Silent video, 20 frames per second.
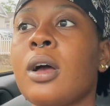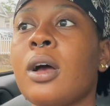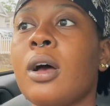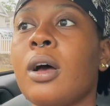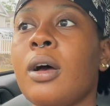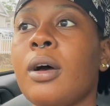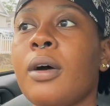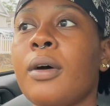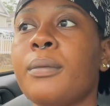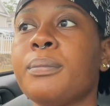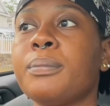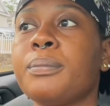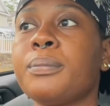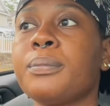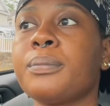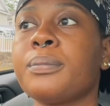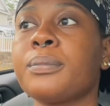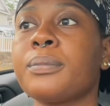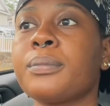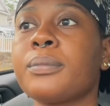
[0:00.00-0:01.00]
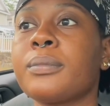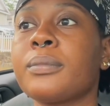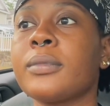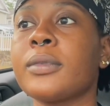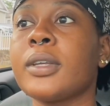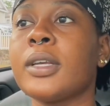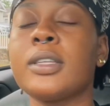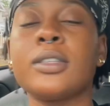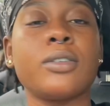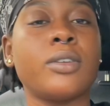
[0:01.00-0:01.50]
um
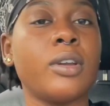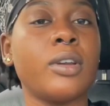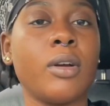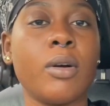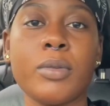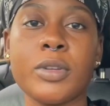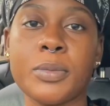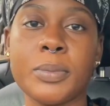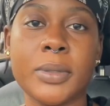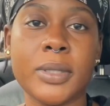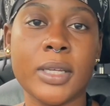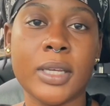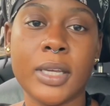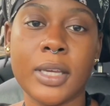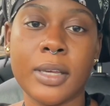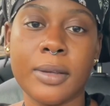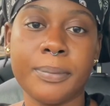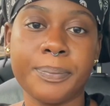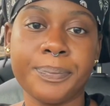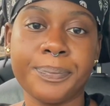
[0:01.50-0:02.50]
it's gonna always be the key